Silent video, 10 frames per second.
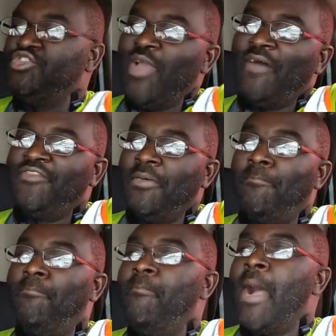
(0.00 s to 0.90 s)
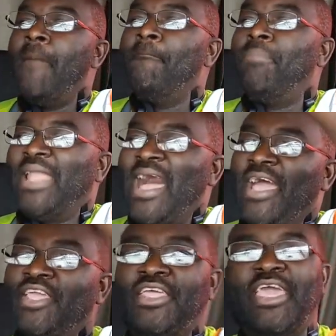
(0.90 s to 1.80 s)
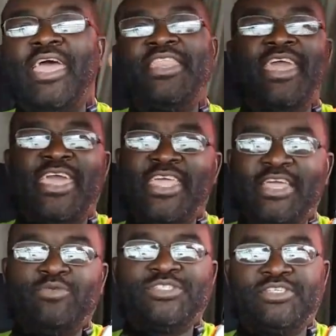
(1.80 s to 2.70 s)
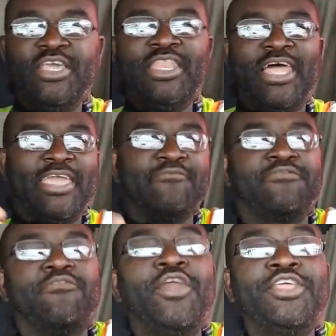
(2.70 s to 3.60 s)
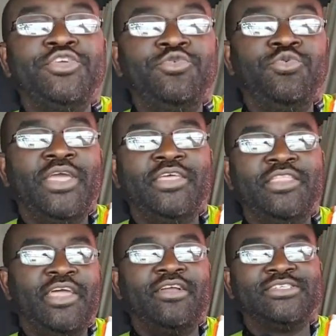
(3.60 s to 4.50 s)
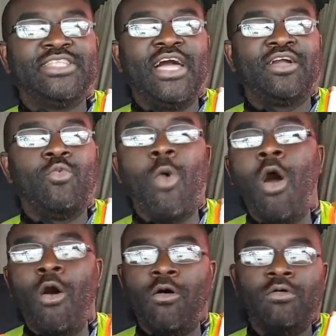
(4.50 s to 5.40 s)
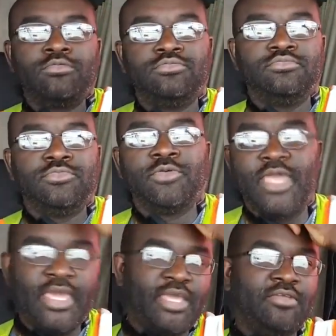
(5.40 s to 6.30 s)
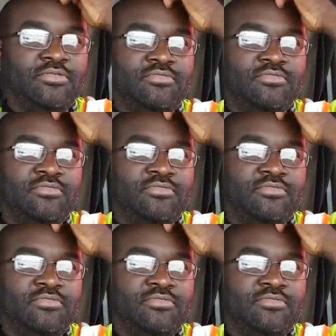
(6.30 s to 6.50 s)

you have to blind, and it was like in front of you, there's like a wall, okay?